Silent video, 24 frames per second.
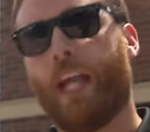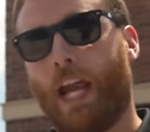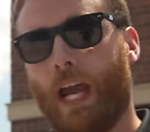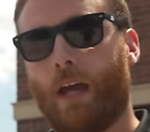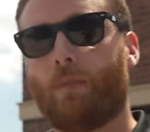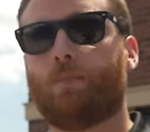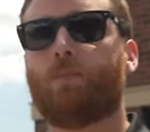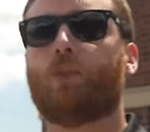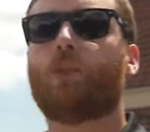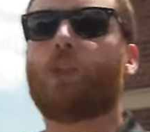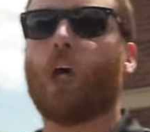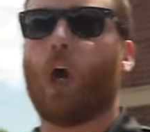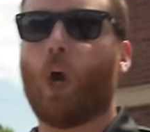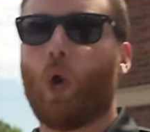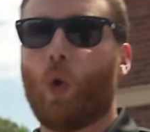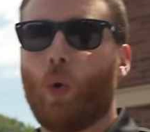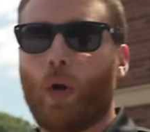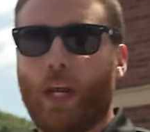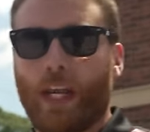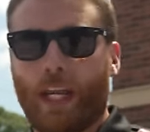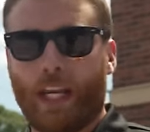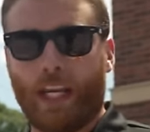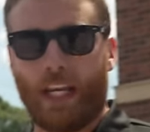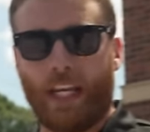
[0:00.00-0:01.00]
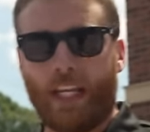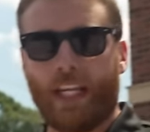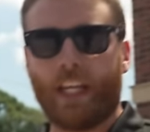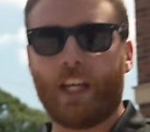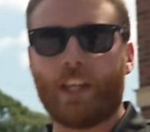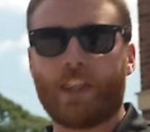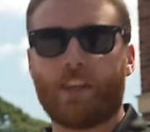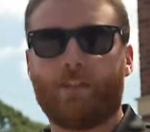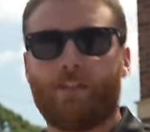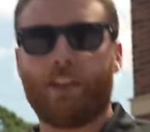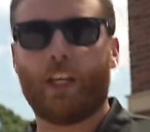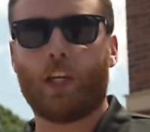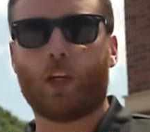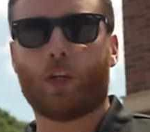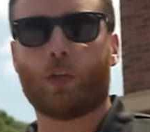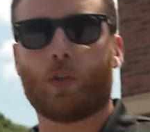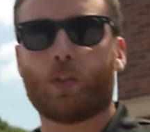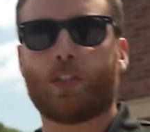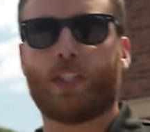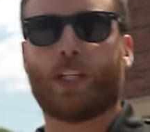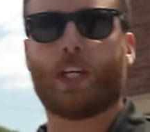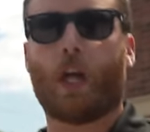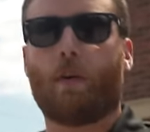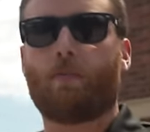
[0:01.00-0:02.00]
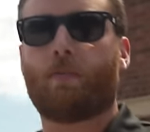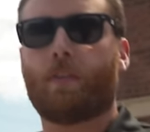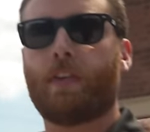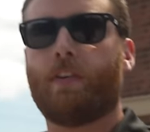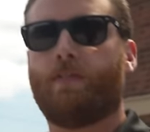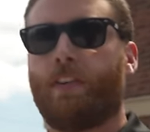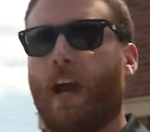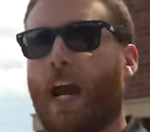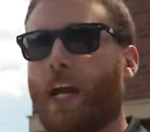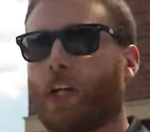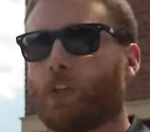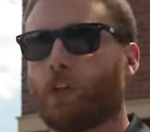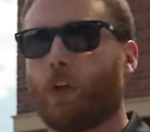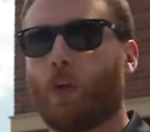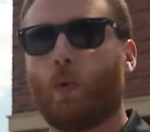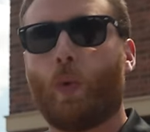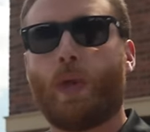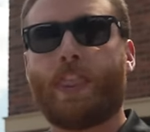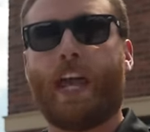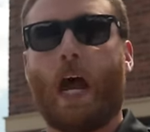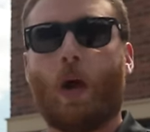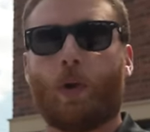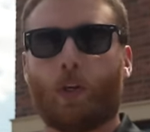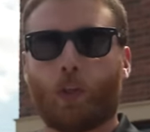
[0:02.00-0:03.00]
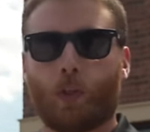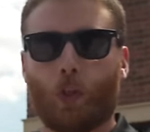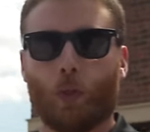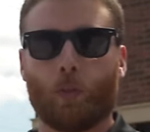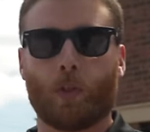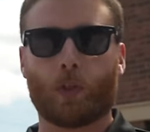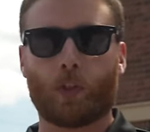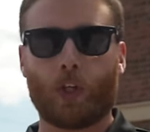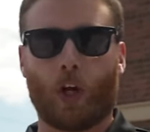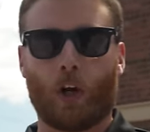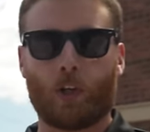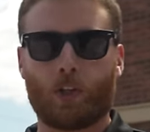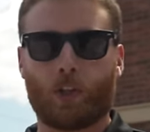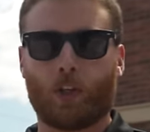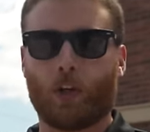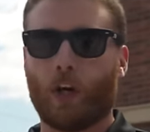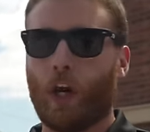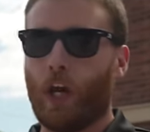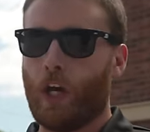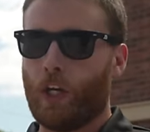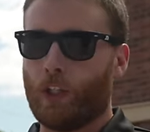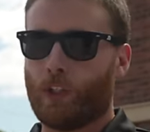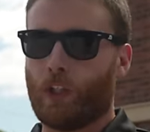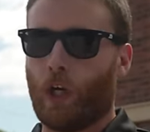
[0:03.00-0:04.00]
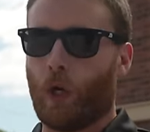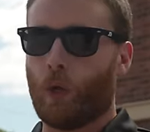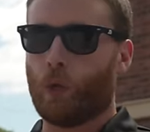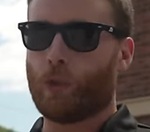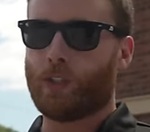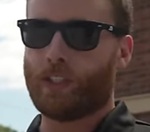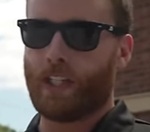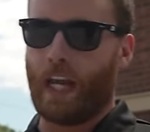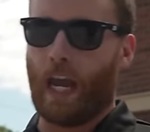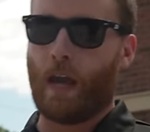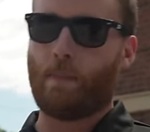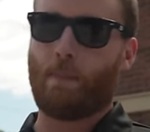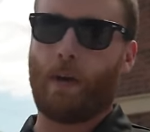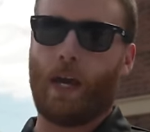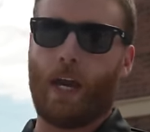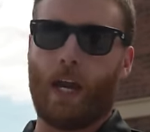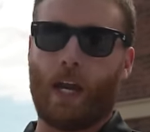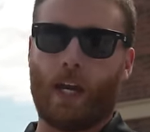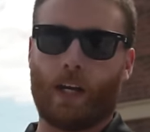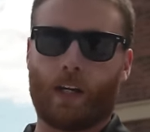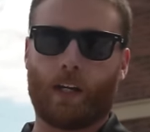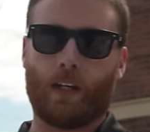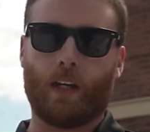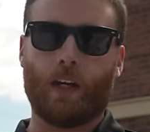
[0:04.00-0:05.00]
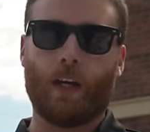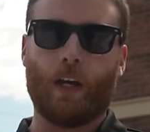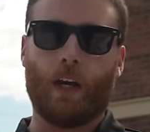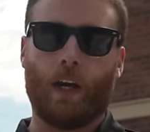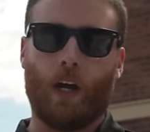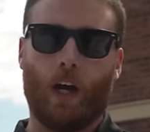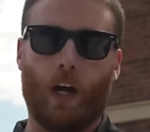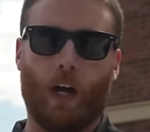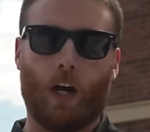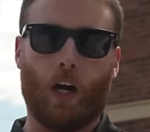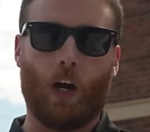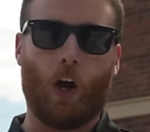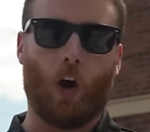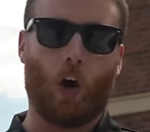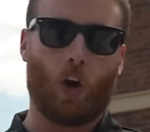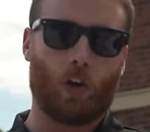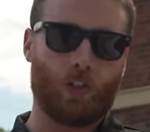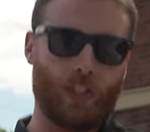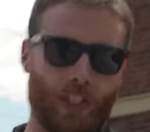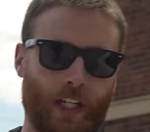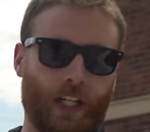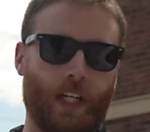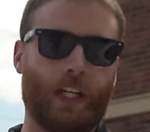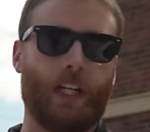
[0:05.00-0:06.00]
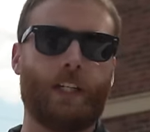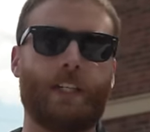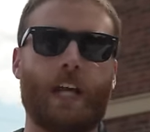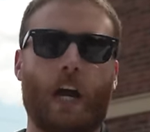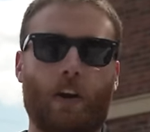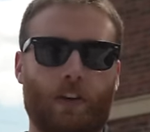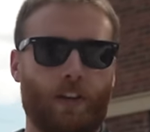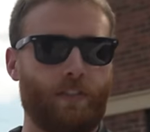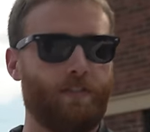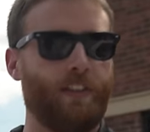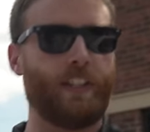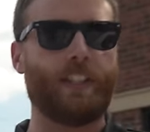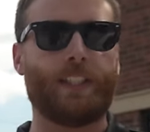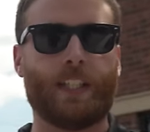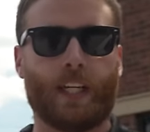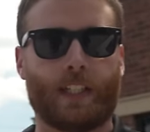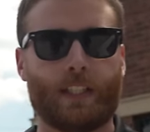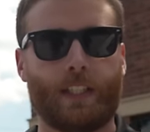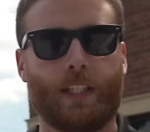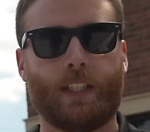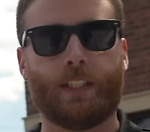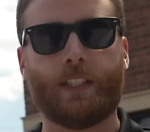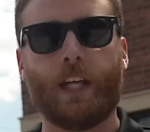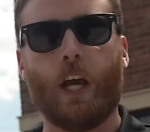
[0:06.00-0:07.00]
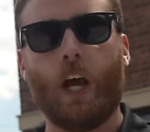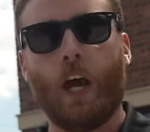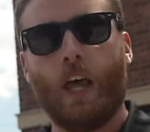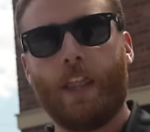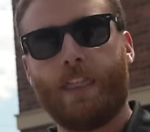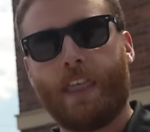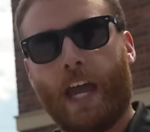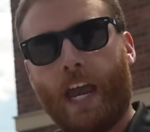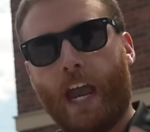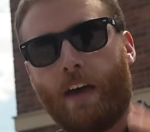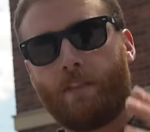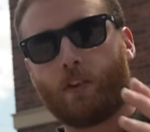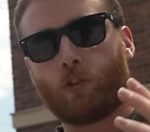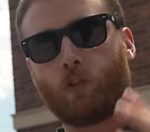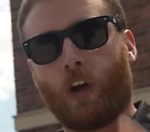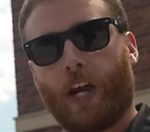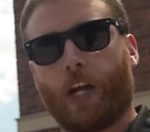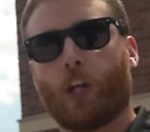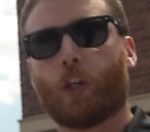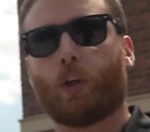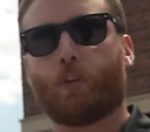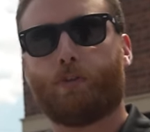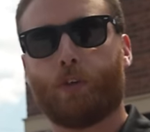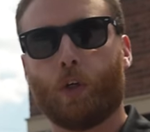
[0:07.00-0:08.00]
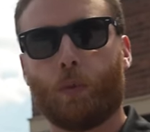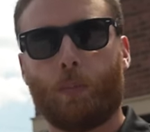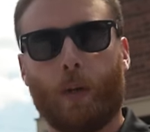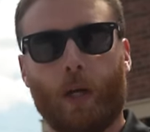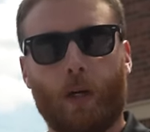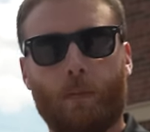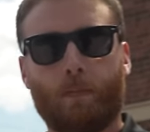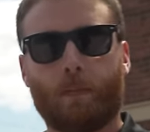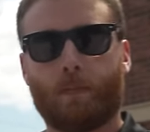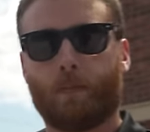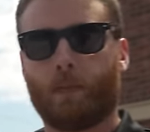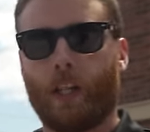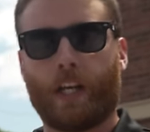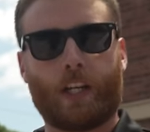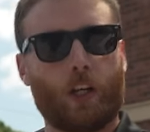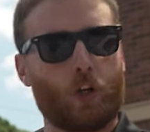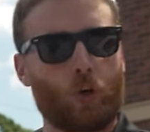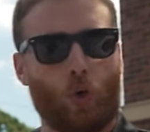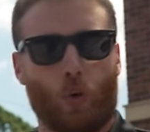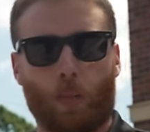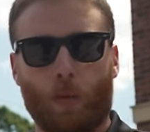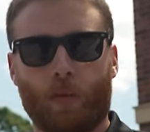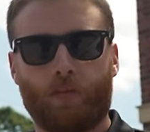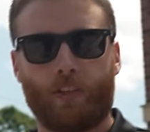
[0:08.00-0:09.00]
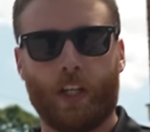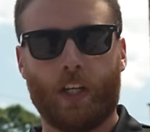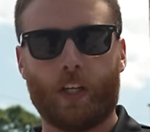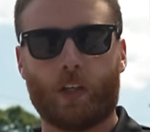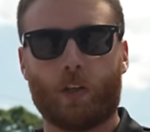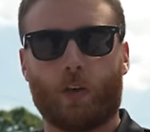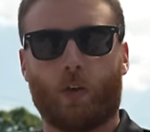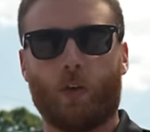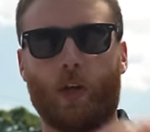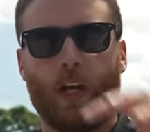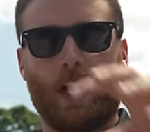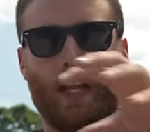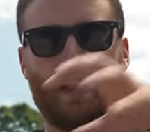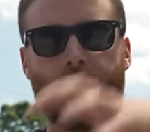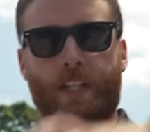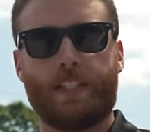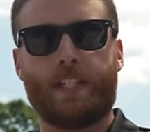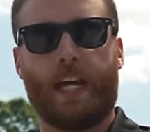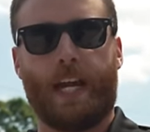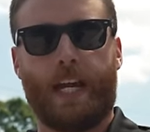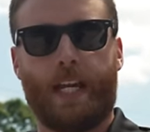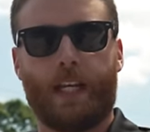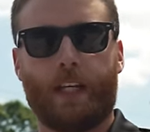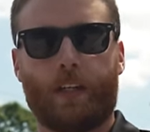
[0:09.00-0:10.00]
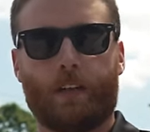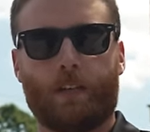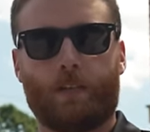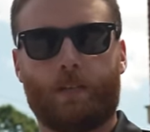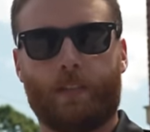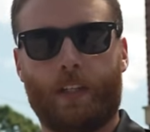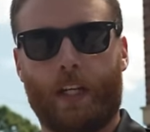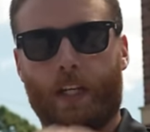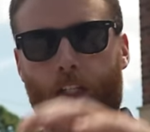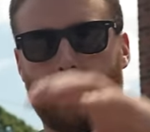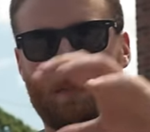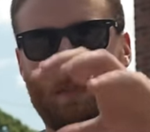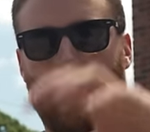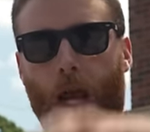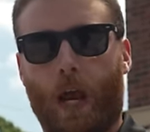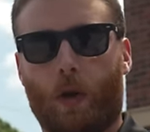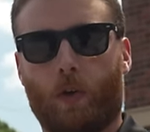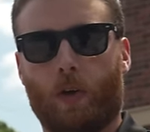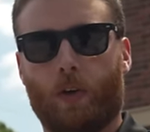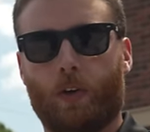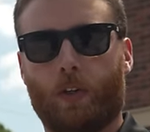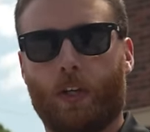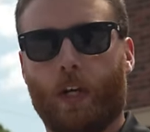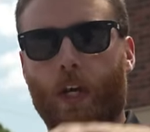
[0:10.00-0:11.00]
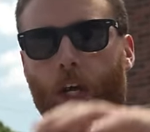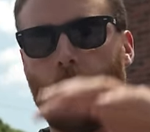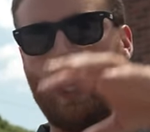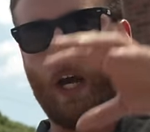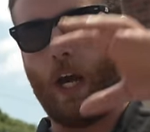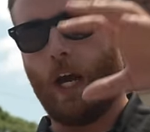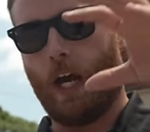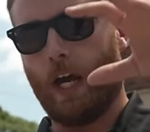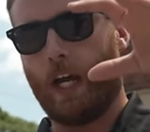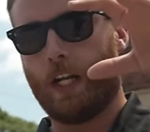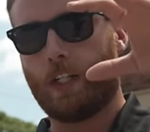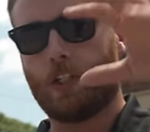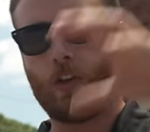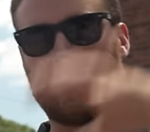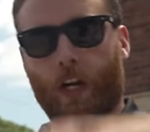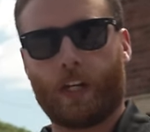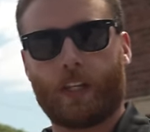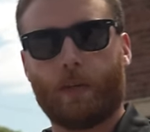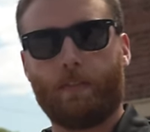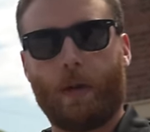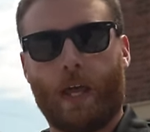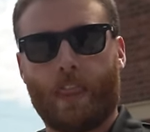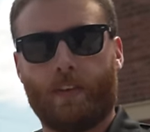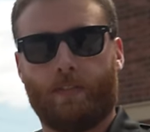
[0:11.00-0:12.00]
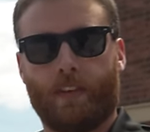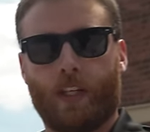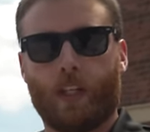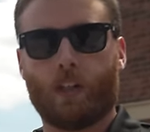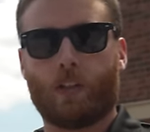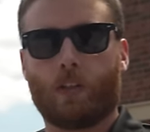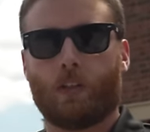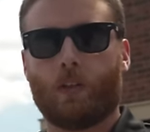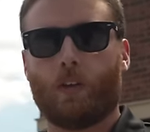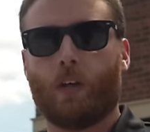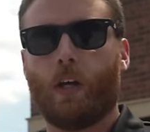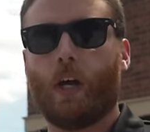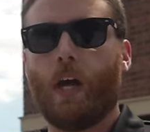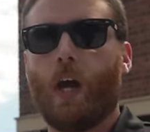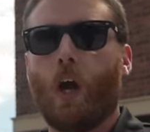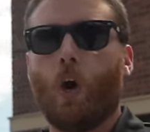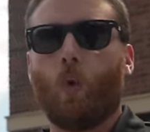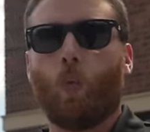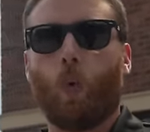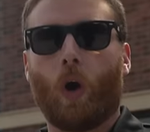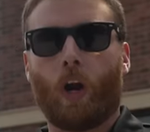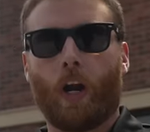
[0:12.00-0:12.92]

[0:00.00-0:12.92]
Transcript: Yeah. So mm -hmm. any of the vehicles that come from the factory without a supercharger. Yeah. So Scat Pack uh, RTs, down to V6s. Yeah. They have a regular fuel pump, like yeah. a normal vehicle in the tank mm-hmm. that is powered uh, directly by the vehicle. Mm-hmm.